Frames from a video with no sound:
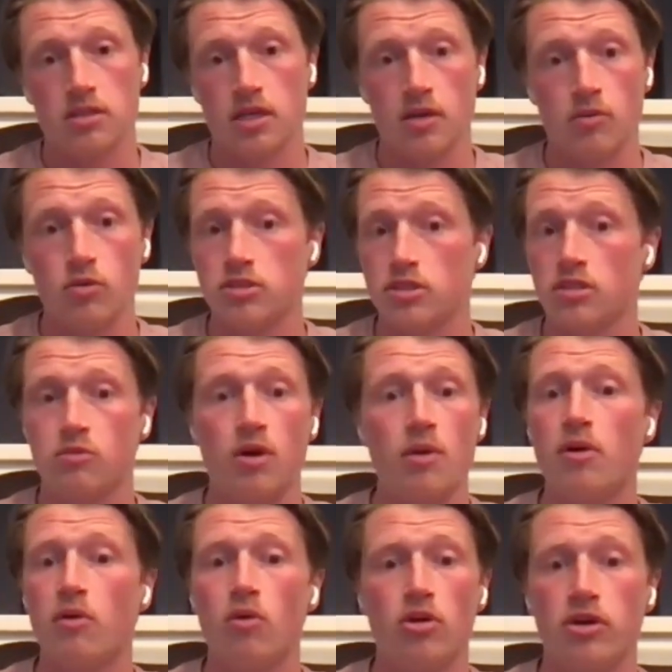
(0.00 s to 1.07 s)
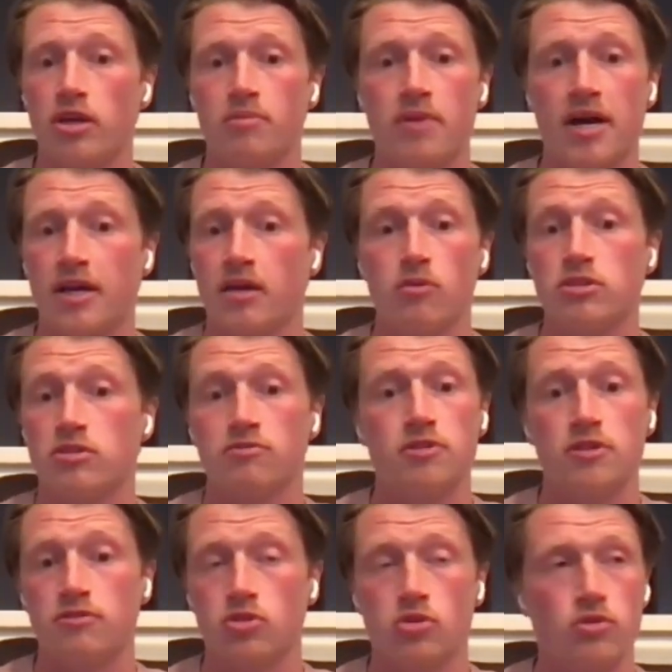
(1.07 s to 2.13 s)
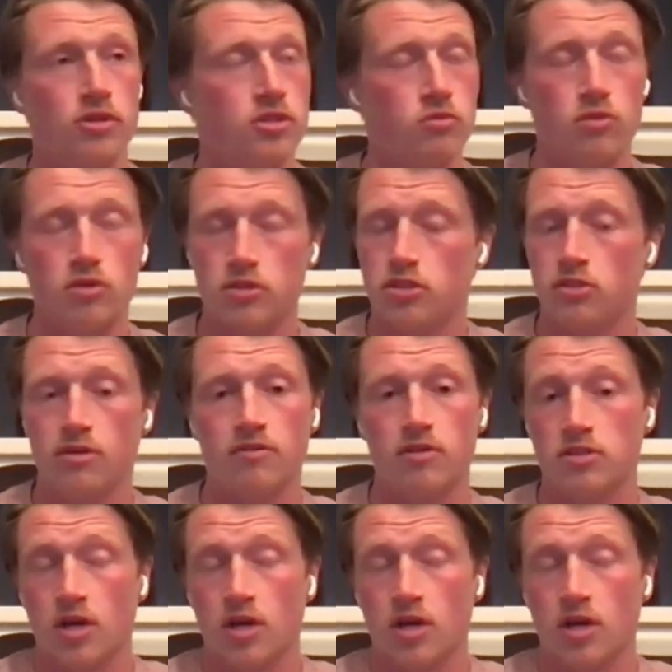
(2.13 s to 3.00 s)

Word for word: Yeah. Okay. It wasn't when we were walking back, it wasn't full of tourists whatsoever.